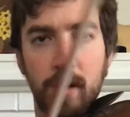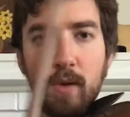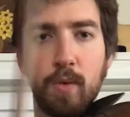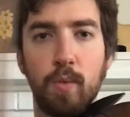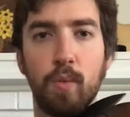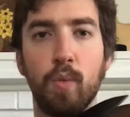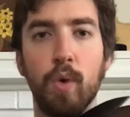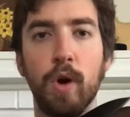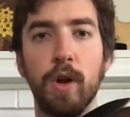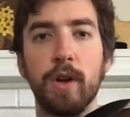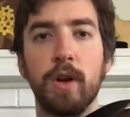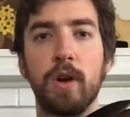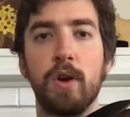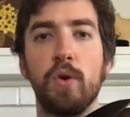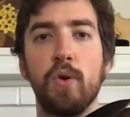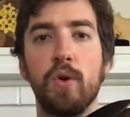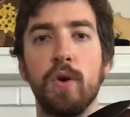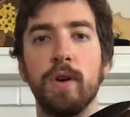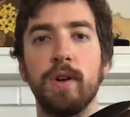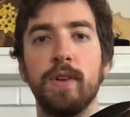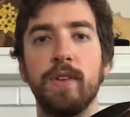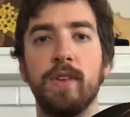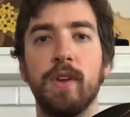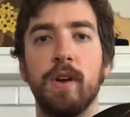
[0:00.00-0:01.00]
what
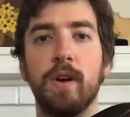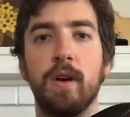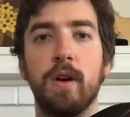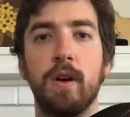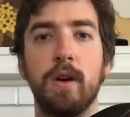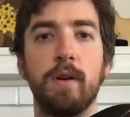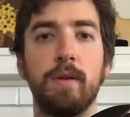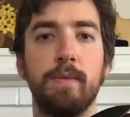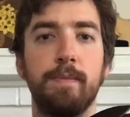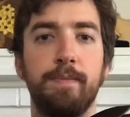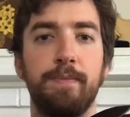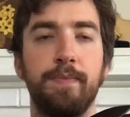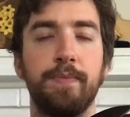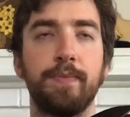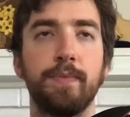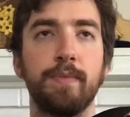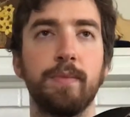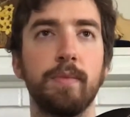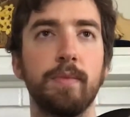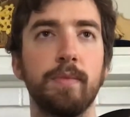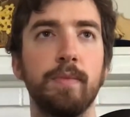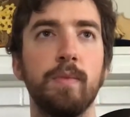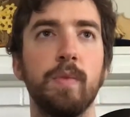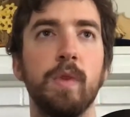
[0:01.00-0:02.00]
chords are
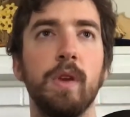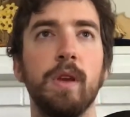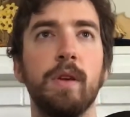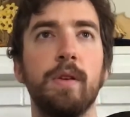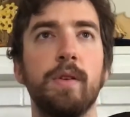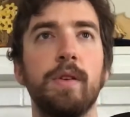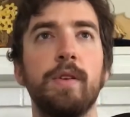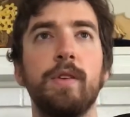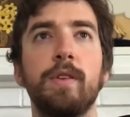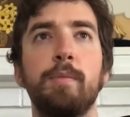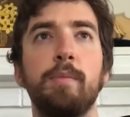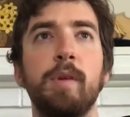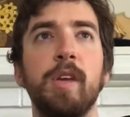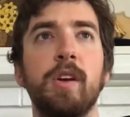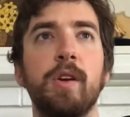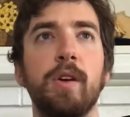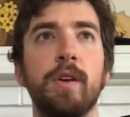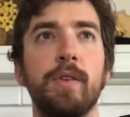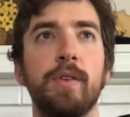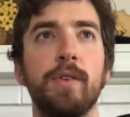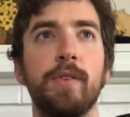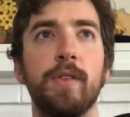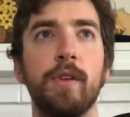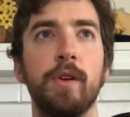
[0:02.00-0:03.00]
is
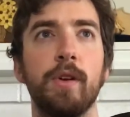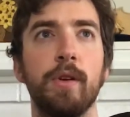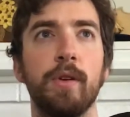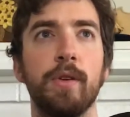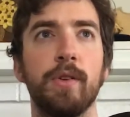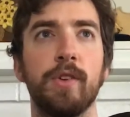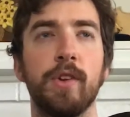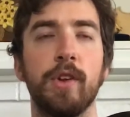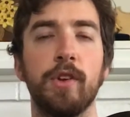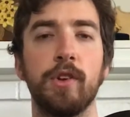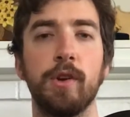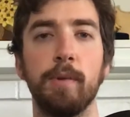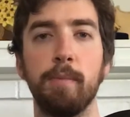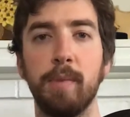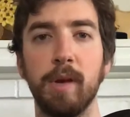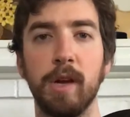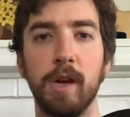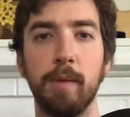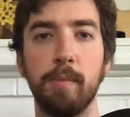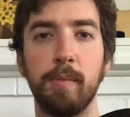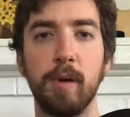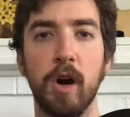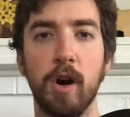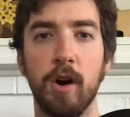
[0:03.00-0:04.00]
because they're such a
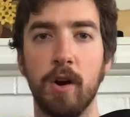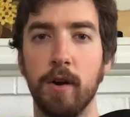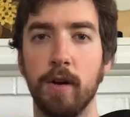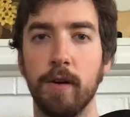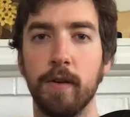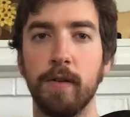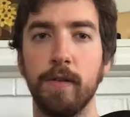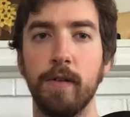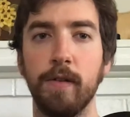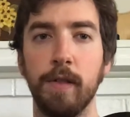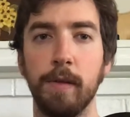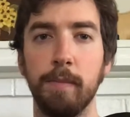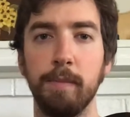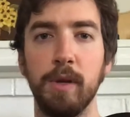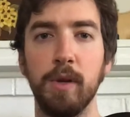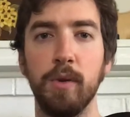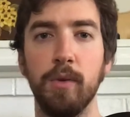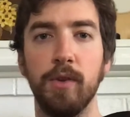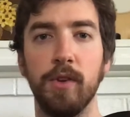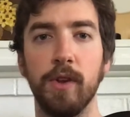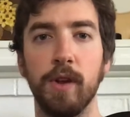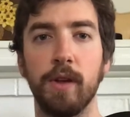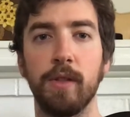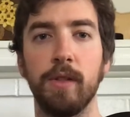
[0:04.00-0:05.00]
big part of the
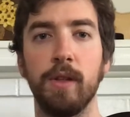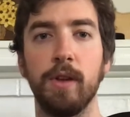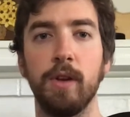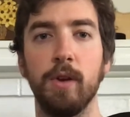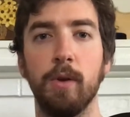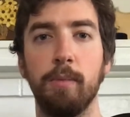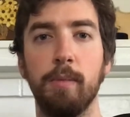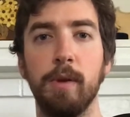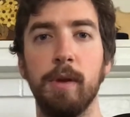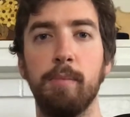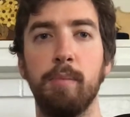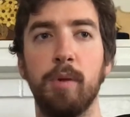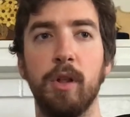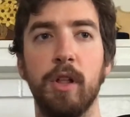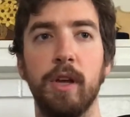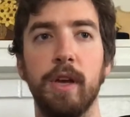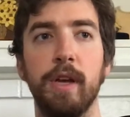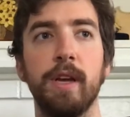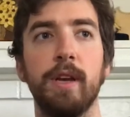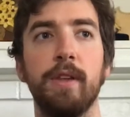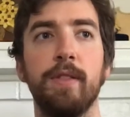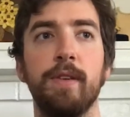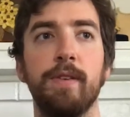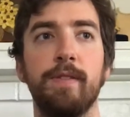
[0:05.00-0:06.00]
music that you'll be
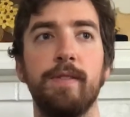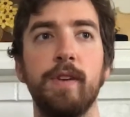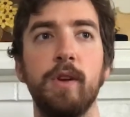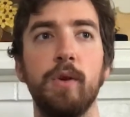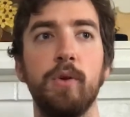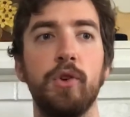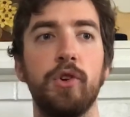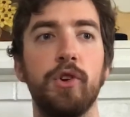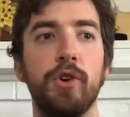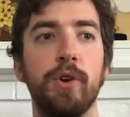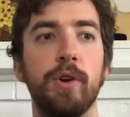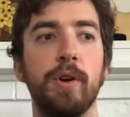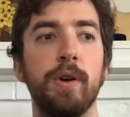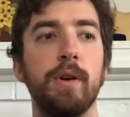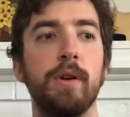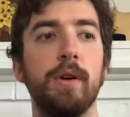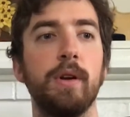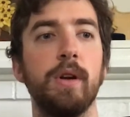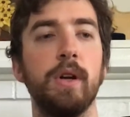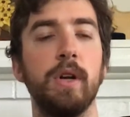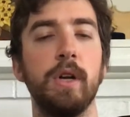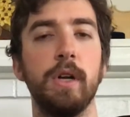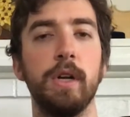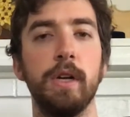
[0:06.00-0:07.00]
playing in the future,
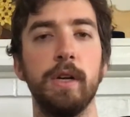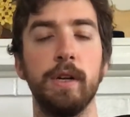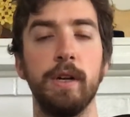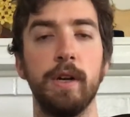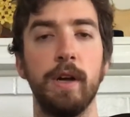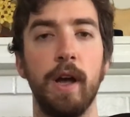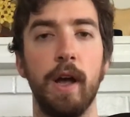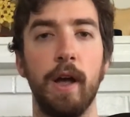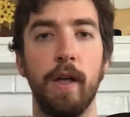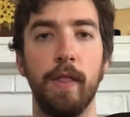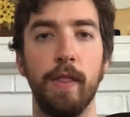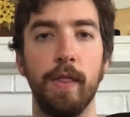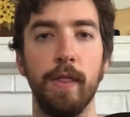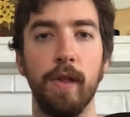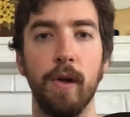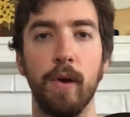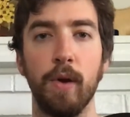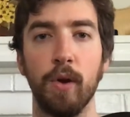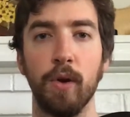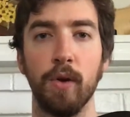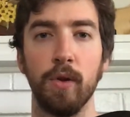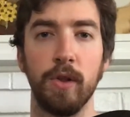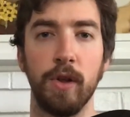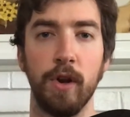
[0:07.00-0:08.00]
and the
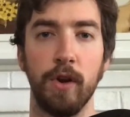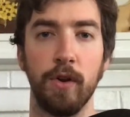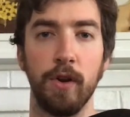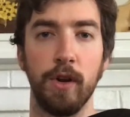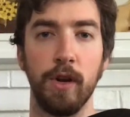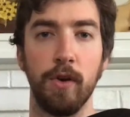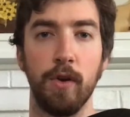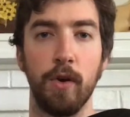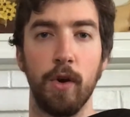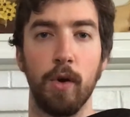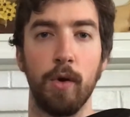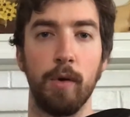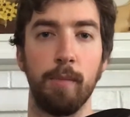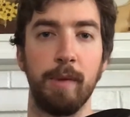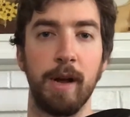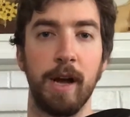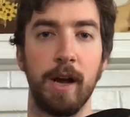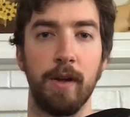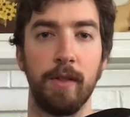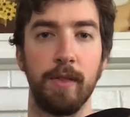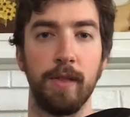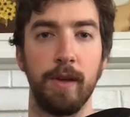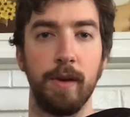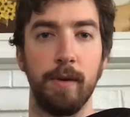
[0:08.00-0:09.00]
earlier you know
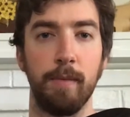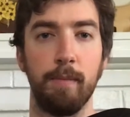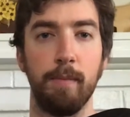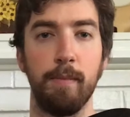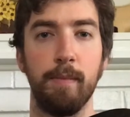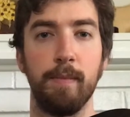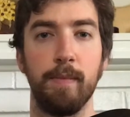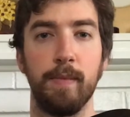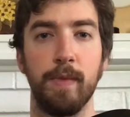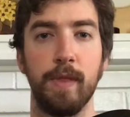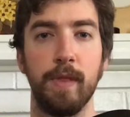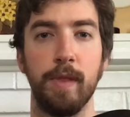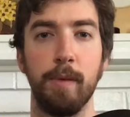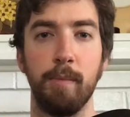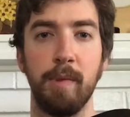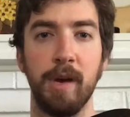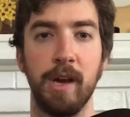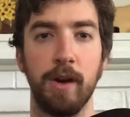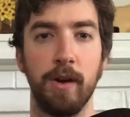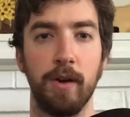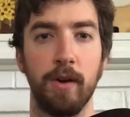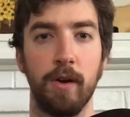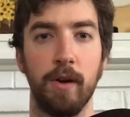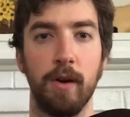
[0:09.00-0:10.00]
about them, the
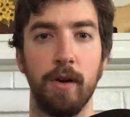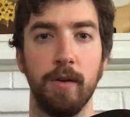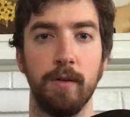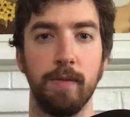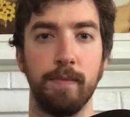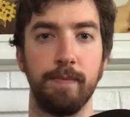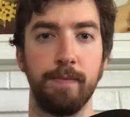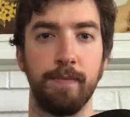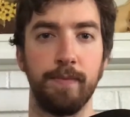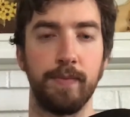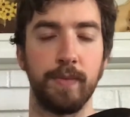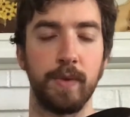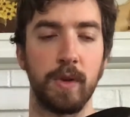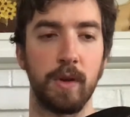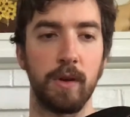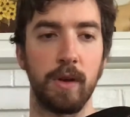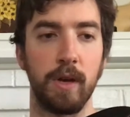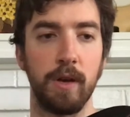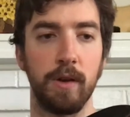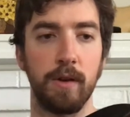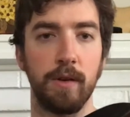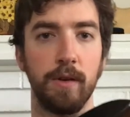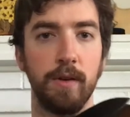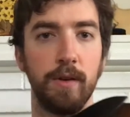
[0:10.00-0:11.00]
better.
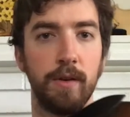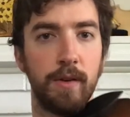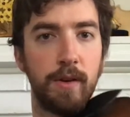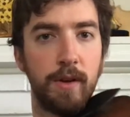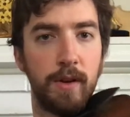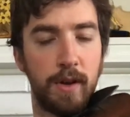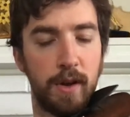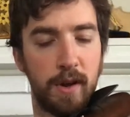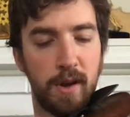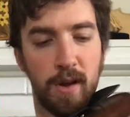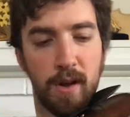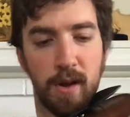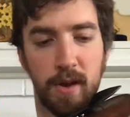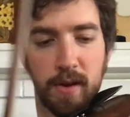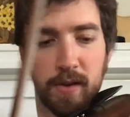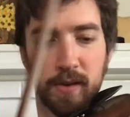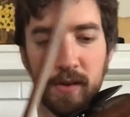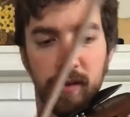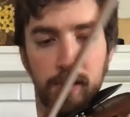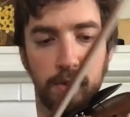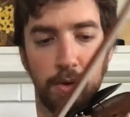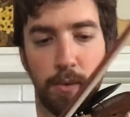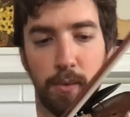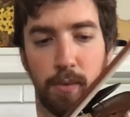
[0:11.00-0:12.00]
Okay,
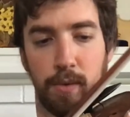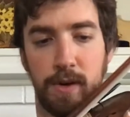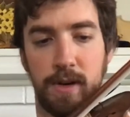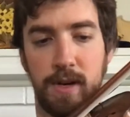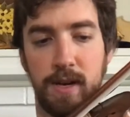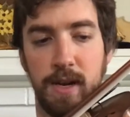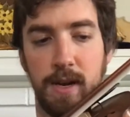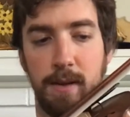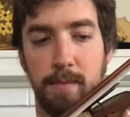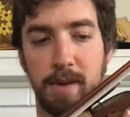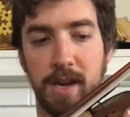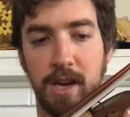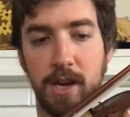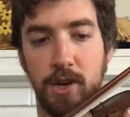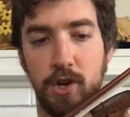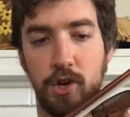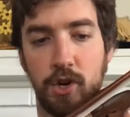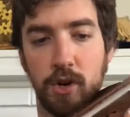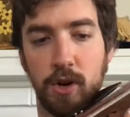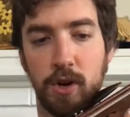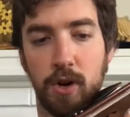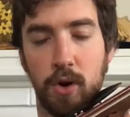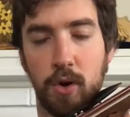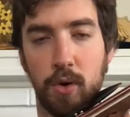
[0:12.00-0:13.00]
so D
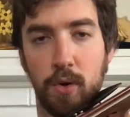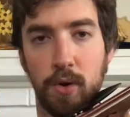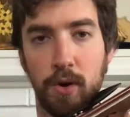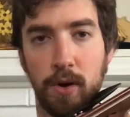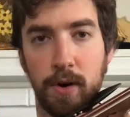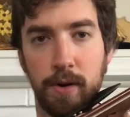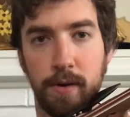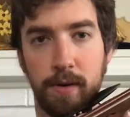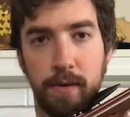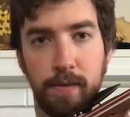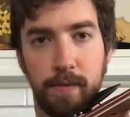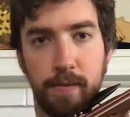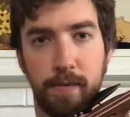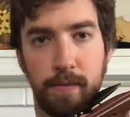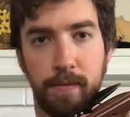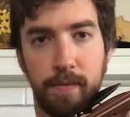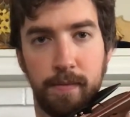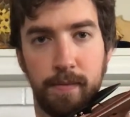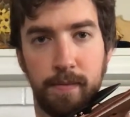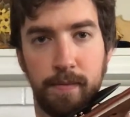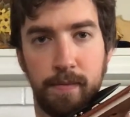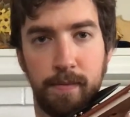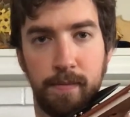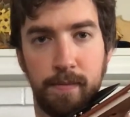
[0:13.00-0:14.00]
major chord,
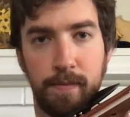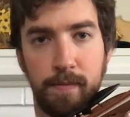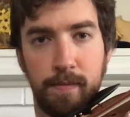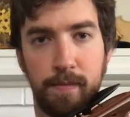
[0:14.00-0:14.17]
and